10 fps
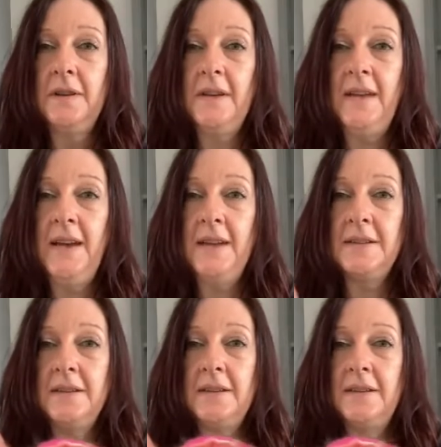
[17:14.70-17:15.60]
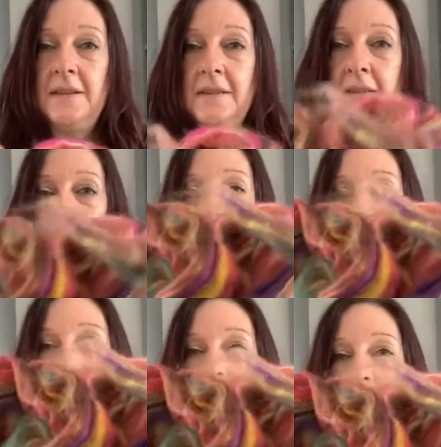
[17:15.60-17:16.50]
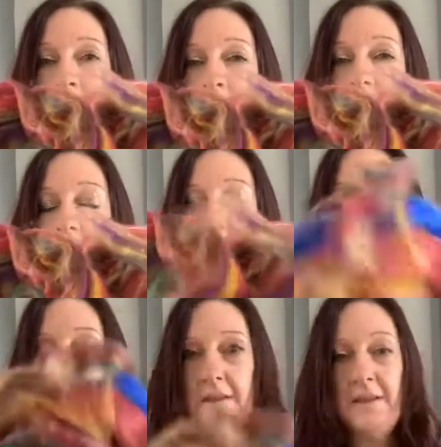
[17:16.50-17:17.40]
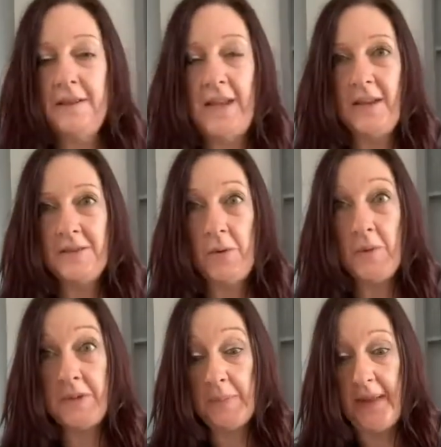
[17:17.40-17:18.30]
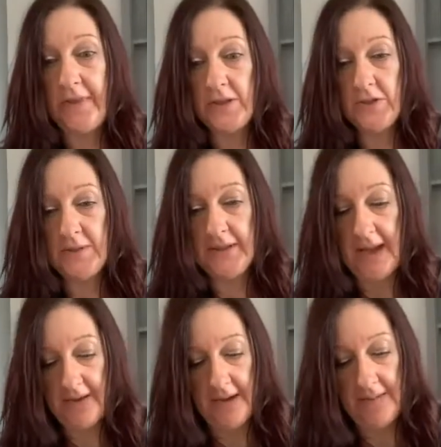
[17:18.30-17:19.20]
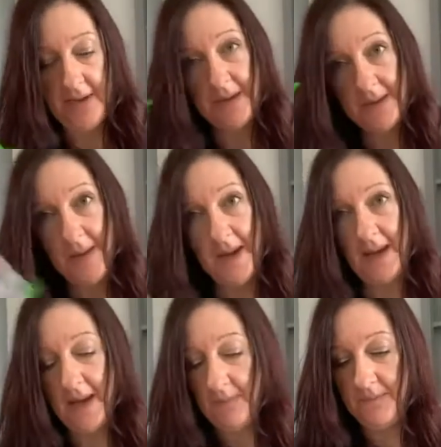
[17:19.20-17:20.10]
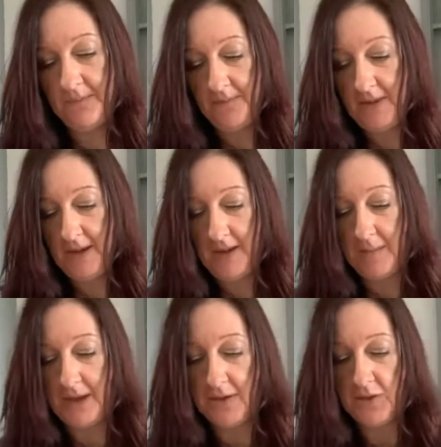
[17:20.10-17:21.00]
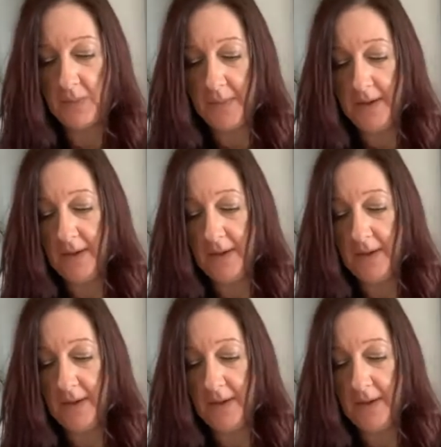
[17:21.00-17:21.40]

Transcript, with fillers: That. Oh. Oh. Yeah, so I want to blend the two together. That's my aim. Make a jumper.